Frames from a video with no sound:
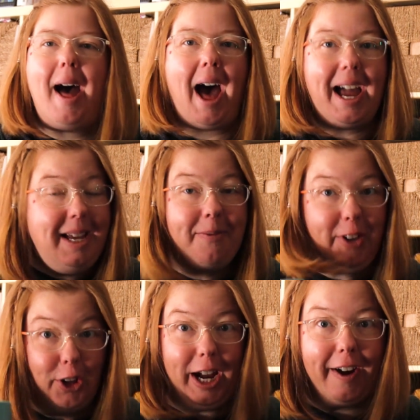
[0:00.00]
I am
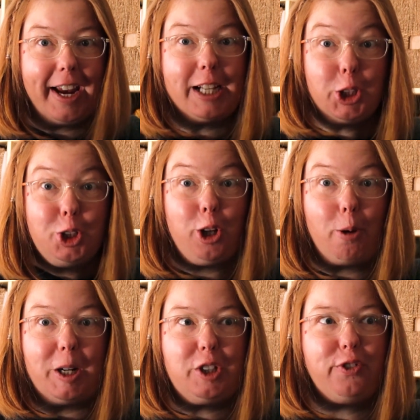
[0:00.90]
carrying so
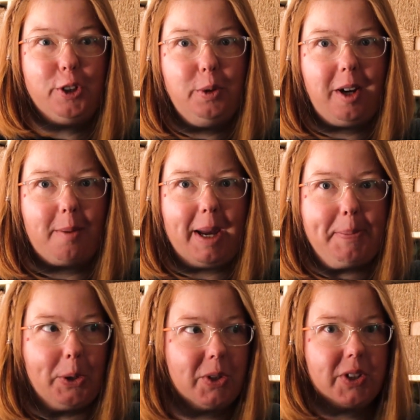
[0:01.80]
much fluid on my
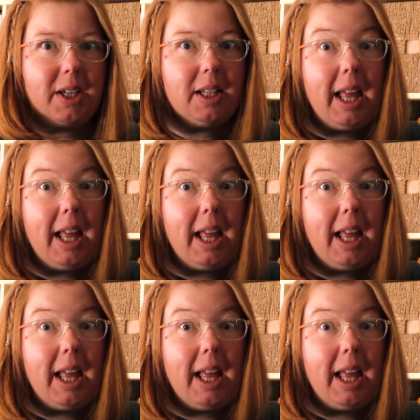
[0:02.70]
person.